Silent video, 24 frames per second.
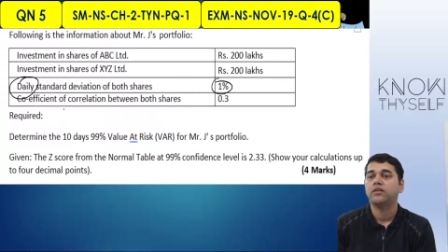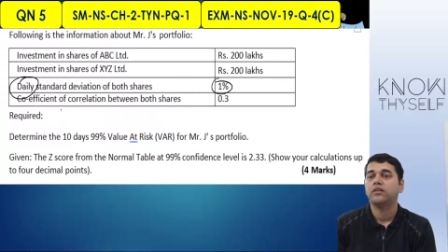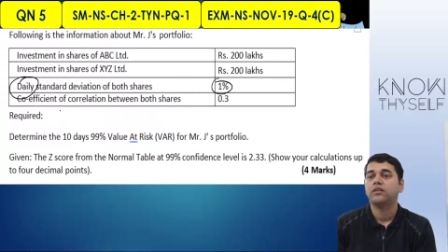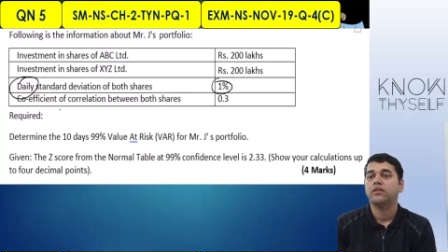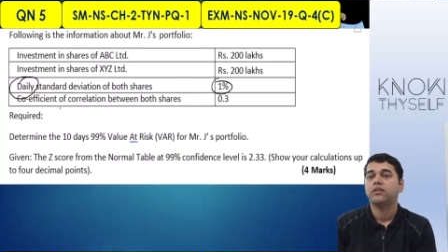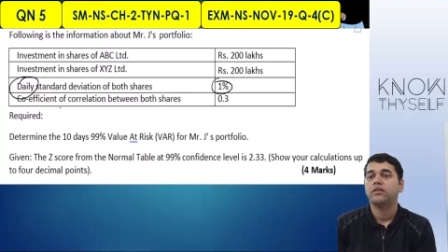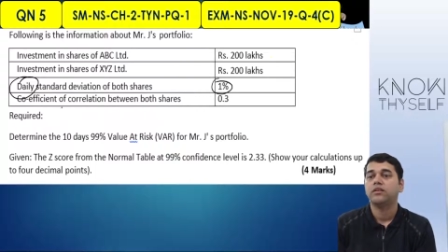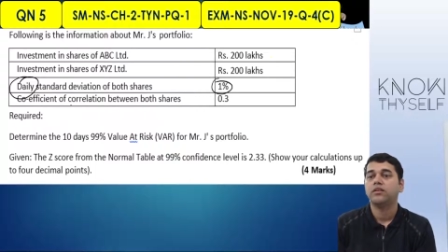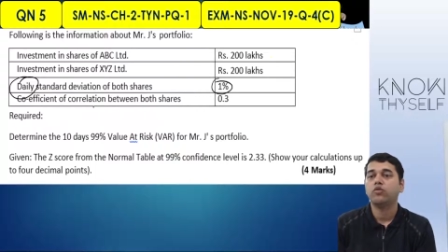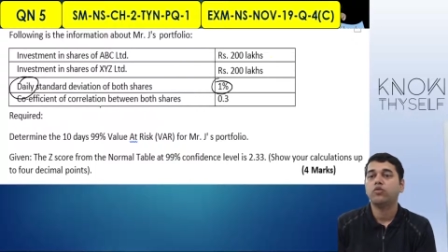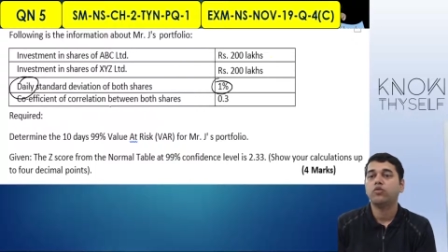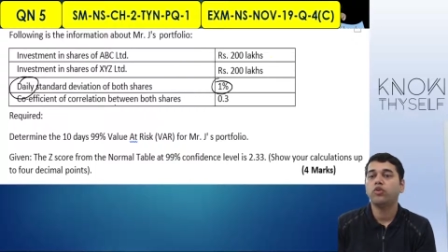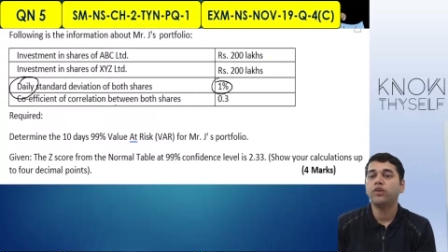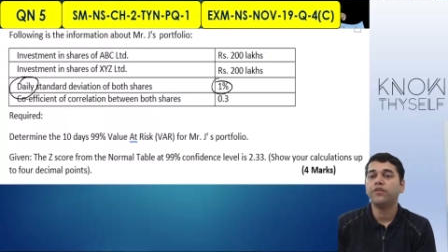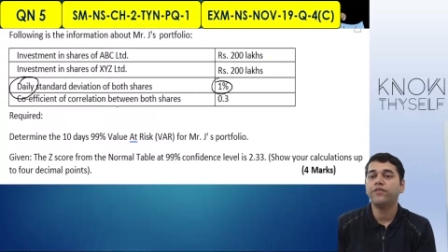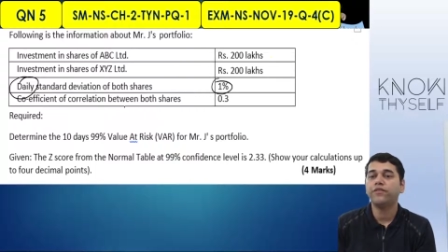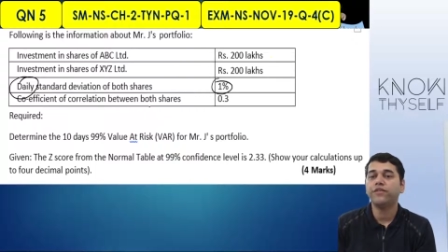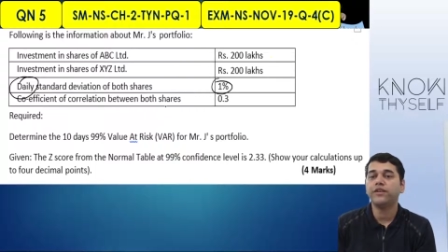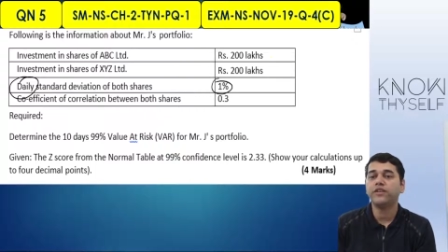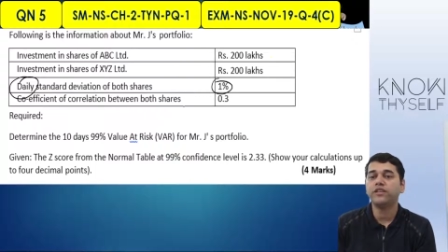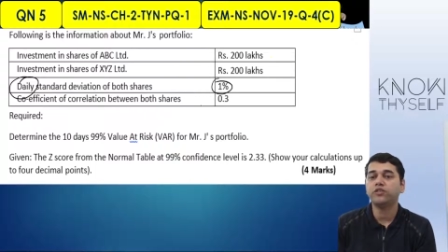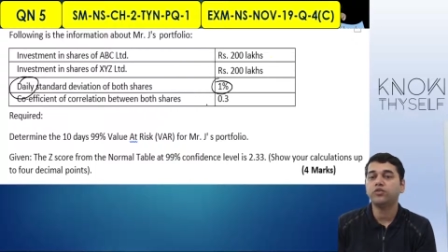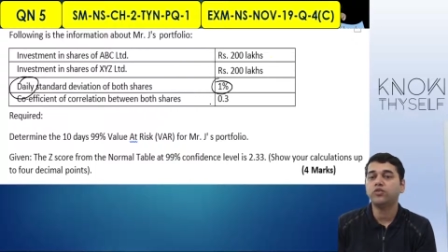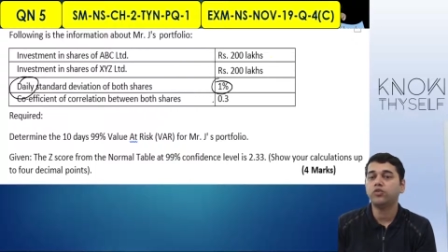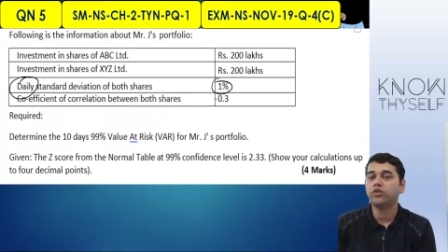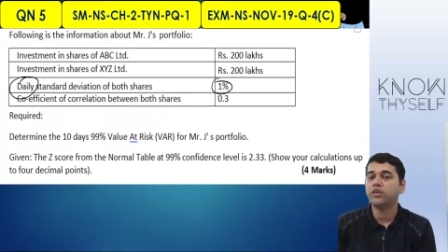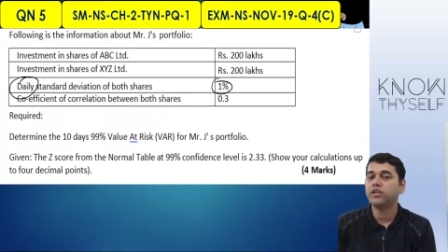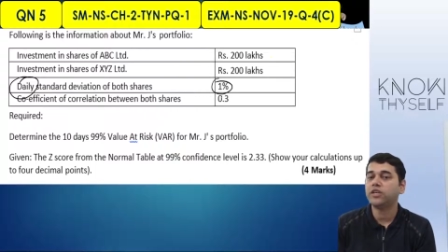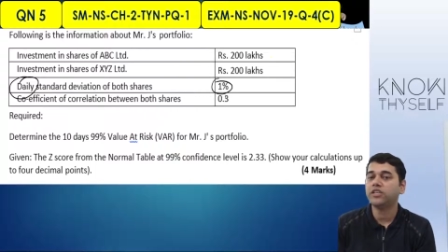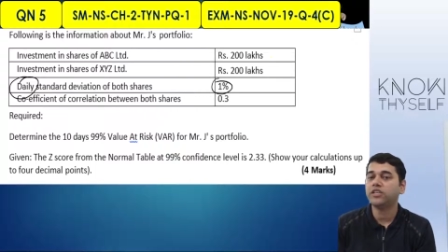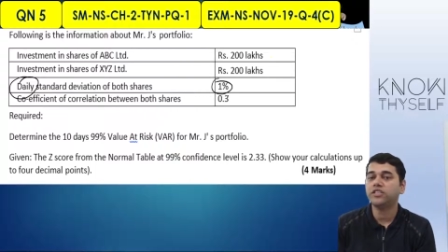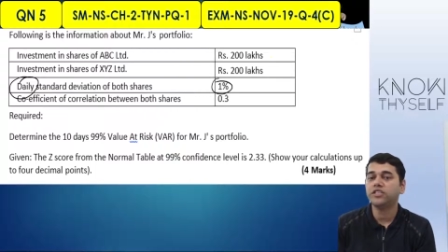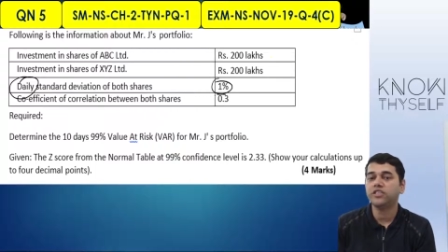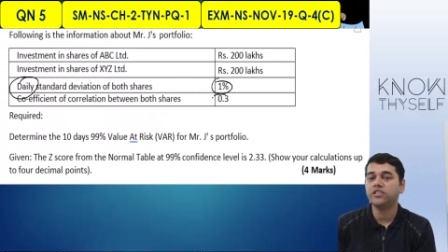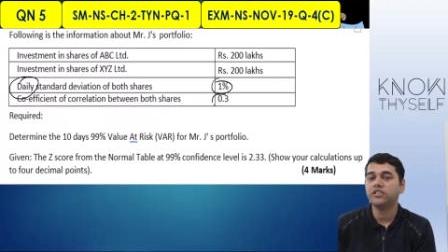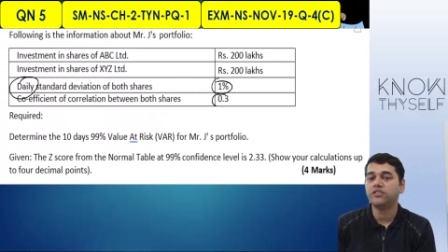Now coefficient
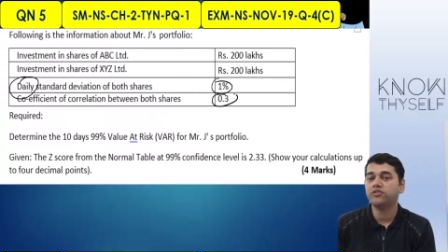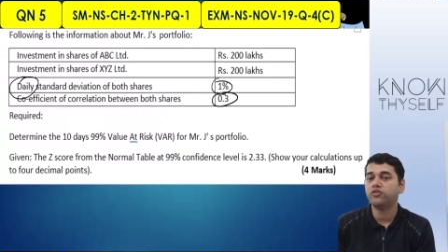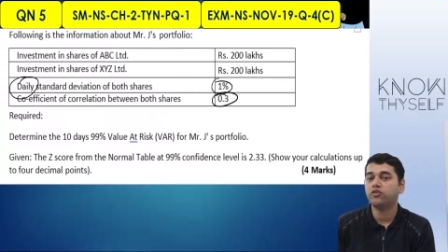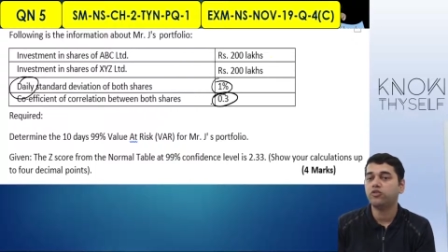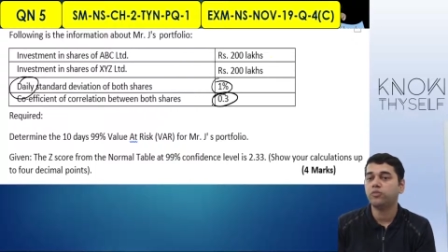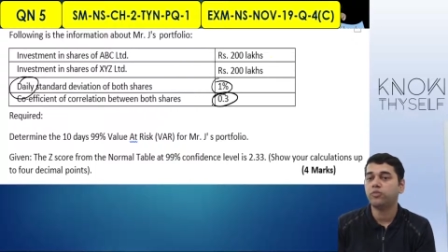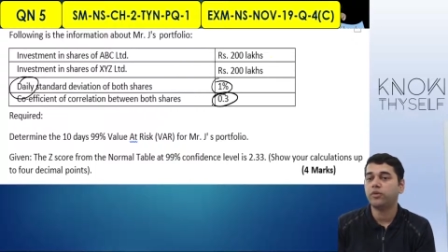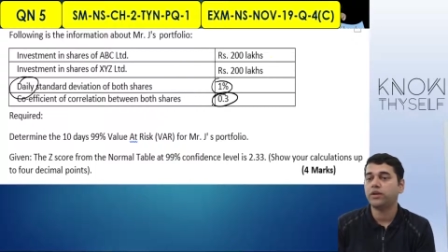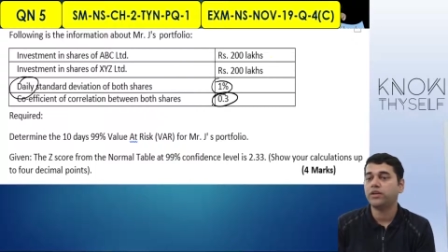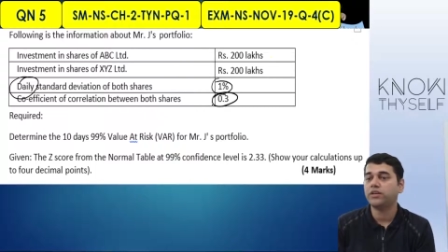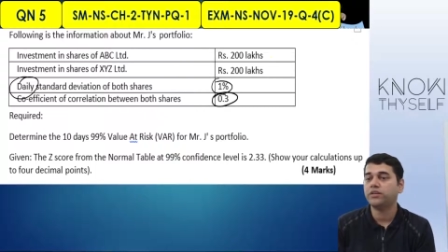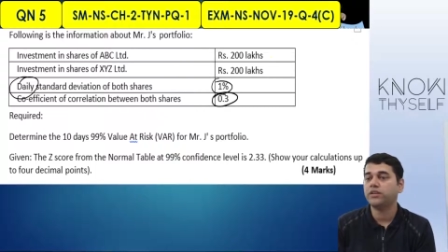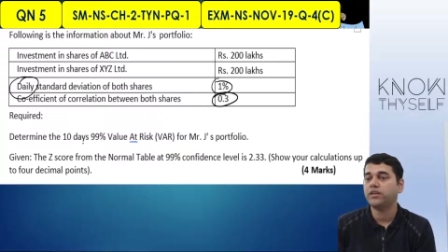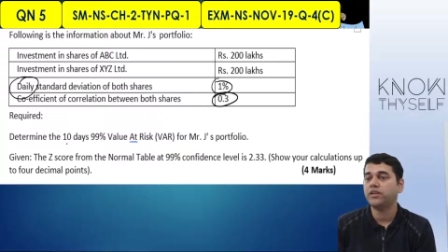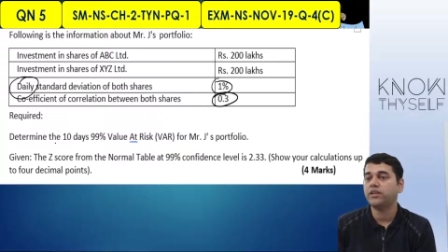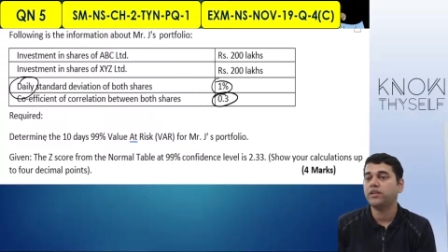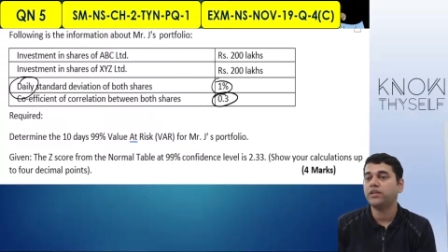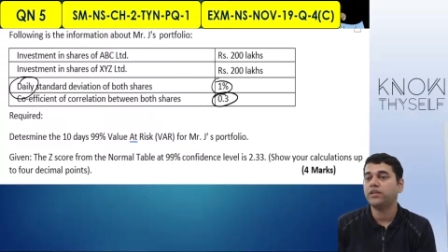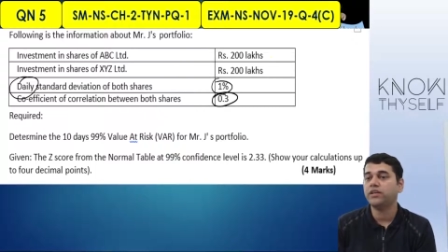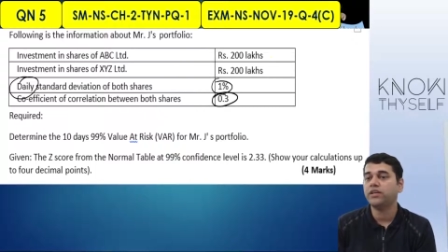correlation is 0.3